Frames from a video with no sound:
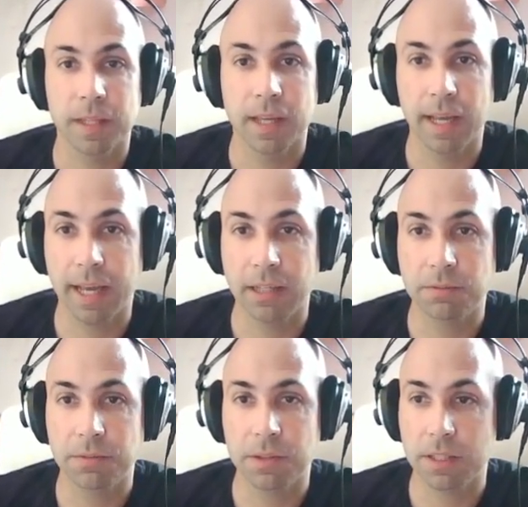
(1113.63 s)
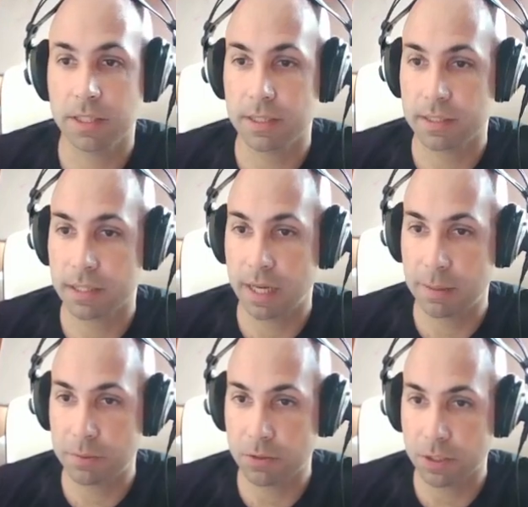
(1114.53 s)
And for this,
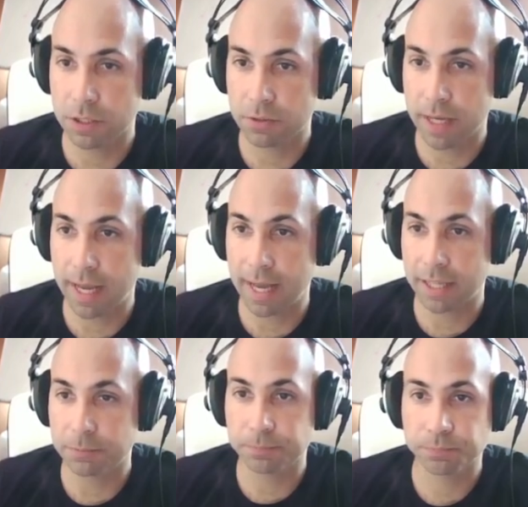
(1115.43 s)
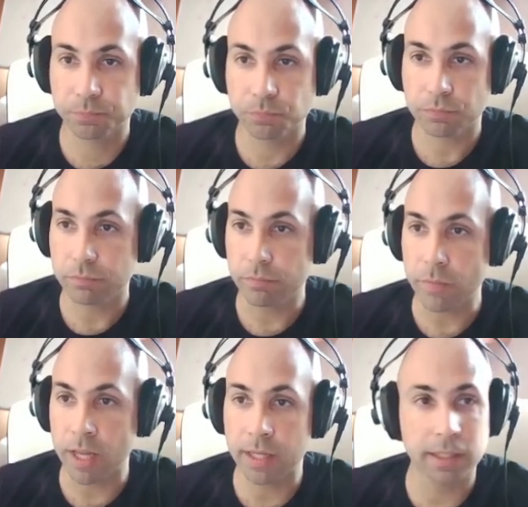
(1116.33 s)
I'm going to add,
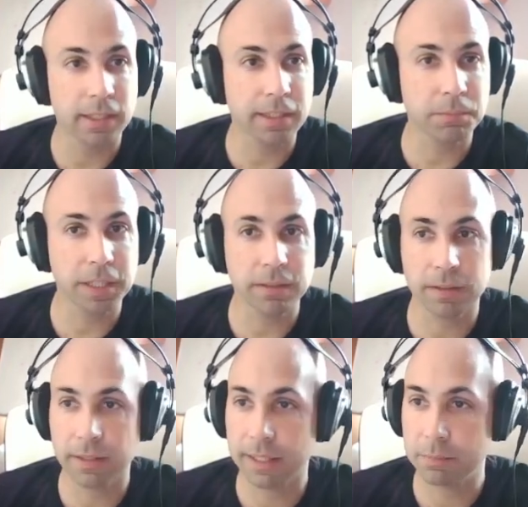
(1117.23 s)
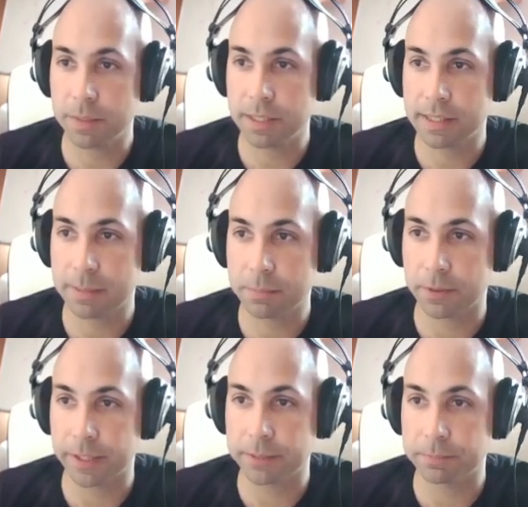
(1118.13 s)
and let me
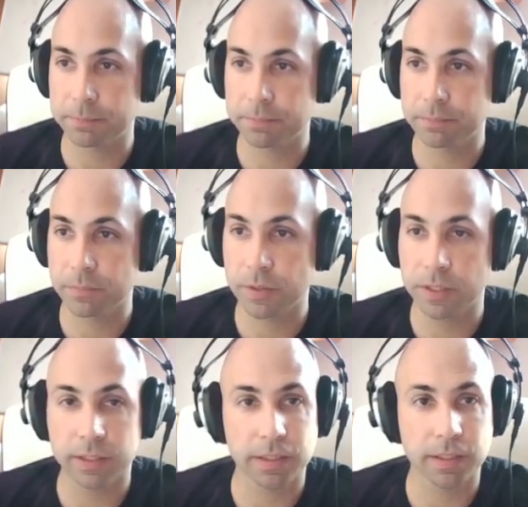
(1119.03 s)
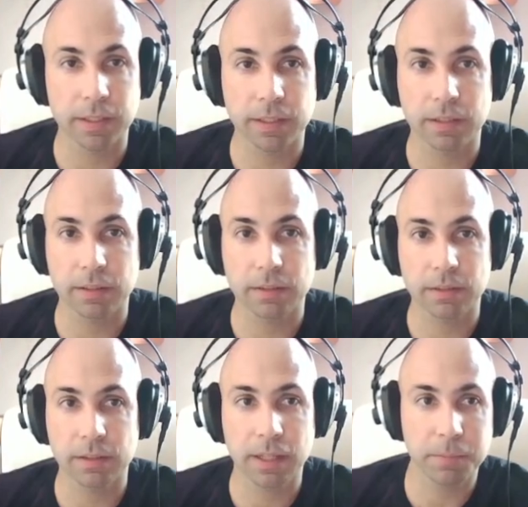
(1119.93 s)
separate the,
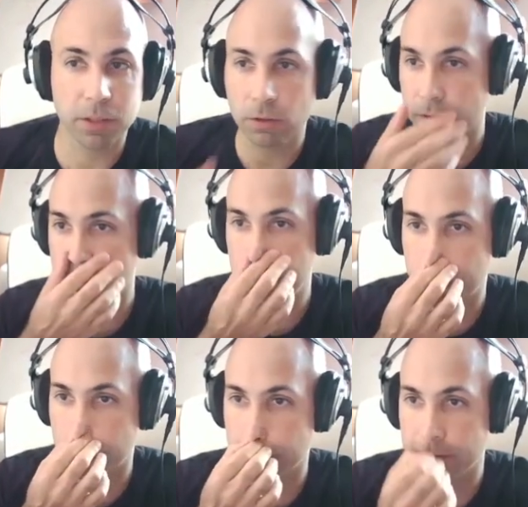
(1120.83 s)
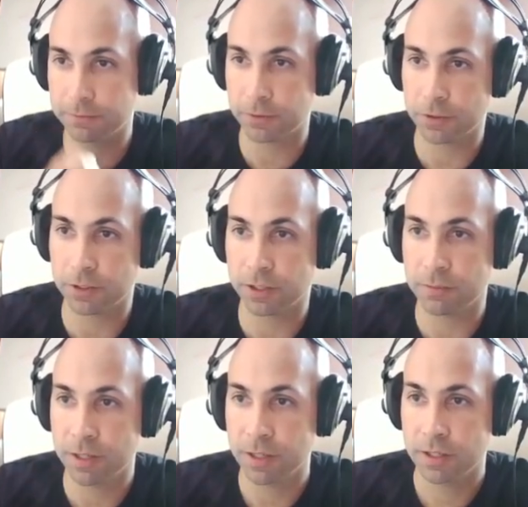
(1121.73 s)
let me look separately for the
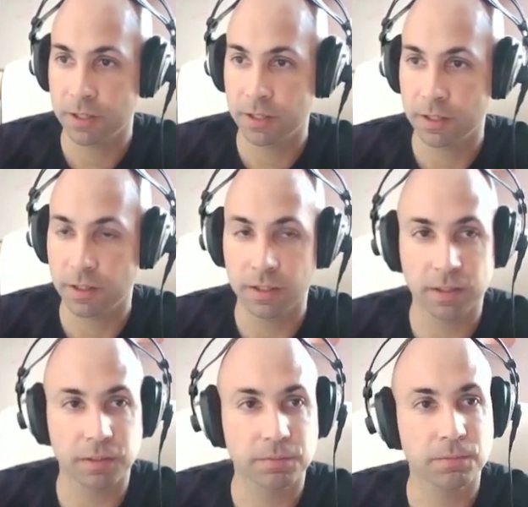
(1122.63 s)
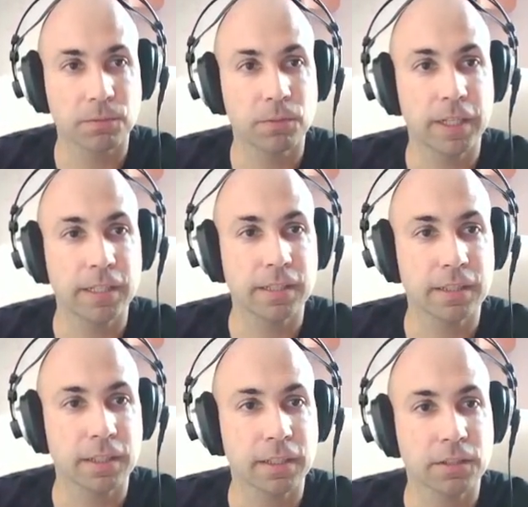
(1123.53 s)
waste
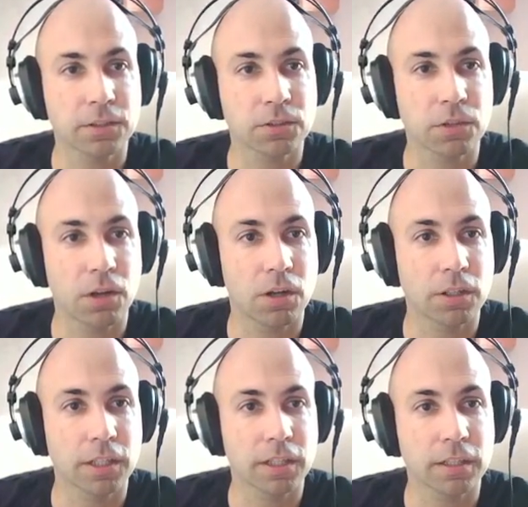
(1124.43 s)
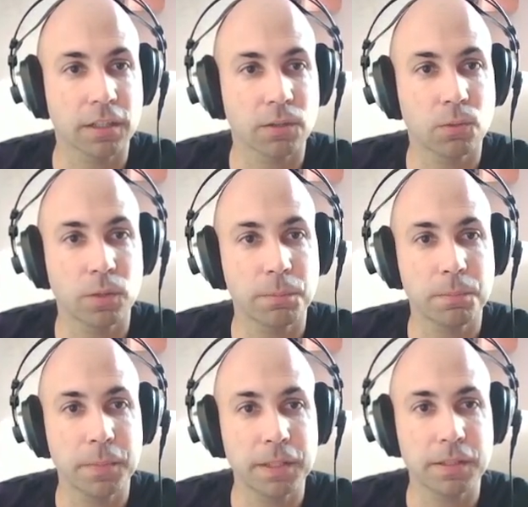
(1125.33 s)
electronic
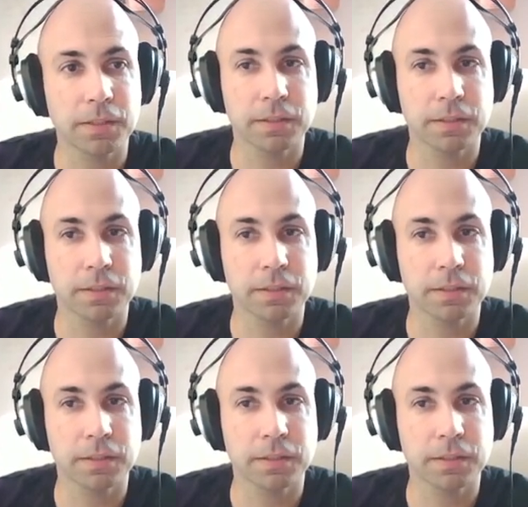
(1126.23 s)
equipment.